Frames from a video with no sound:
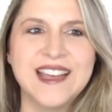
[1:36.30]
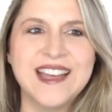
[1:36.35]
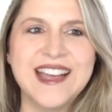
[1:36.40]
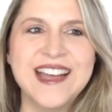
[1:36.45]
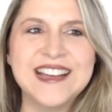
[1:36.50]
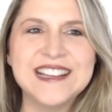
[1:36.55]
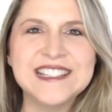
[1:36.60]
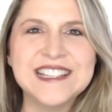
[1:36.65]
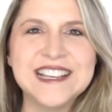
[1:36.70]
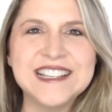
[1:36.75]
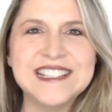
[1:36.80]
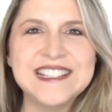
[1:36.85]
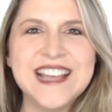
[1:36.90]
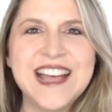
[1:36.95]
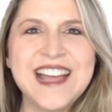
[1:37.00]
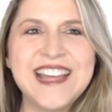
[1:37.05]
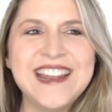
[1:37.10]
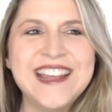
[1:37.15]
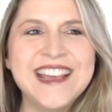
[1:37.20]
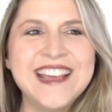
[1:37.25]
As I
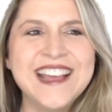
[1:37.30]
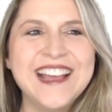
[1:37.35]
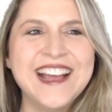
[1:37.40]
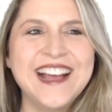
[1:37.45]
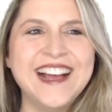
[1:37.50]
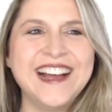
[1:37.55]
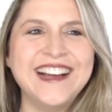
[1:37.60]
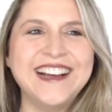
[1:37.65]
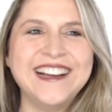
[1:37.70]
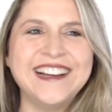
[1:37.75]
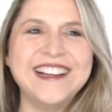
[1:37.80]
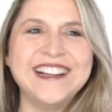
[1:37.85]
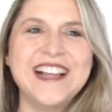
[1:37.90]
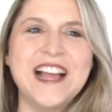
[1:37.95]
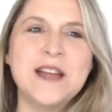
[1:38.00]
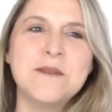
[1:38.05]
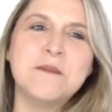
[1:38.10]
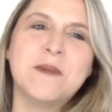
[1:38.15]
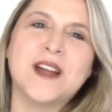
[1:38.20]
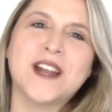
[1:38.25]
said,
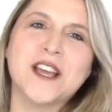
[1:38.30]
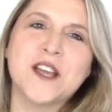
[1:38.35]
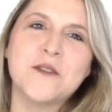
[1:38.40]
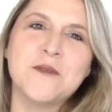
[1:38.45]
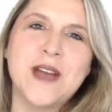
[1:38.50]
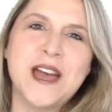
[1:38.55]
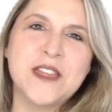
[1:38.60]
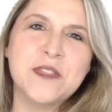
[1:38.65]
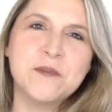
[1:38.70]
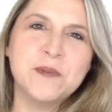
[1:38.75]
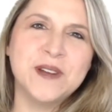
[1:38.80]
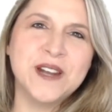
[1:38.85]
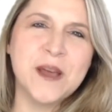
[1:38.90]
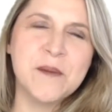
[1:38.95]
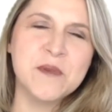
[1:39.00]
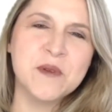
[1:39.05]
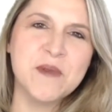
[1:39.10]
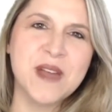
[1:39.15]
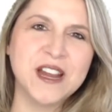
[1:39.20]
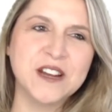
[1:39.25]
I'm Monica Rathbun. I'm
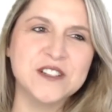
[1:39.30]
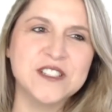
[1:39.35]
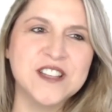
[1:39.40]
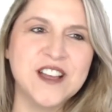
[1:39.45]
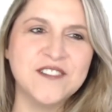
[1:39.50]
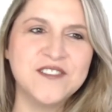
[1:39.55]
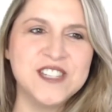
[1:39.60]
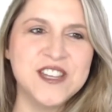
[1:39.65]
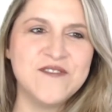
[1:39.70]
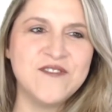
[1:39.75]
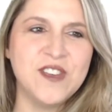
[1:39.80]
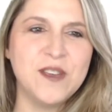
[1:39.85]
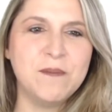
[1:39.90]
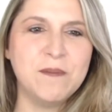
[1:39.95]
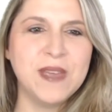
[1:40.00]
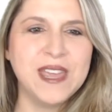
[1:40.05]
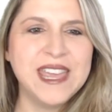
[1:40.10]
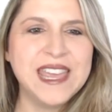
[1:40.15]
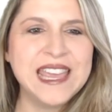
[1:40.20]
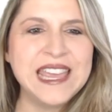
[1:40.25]
a Microsoft
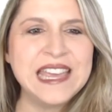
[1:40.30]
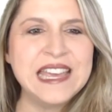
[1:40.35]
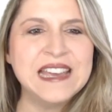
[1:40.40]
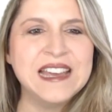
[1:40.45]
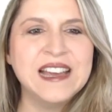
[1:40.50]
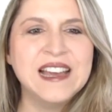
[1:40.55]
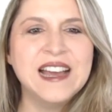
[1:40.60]
MVP.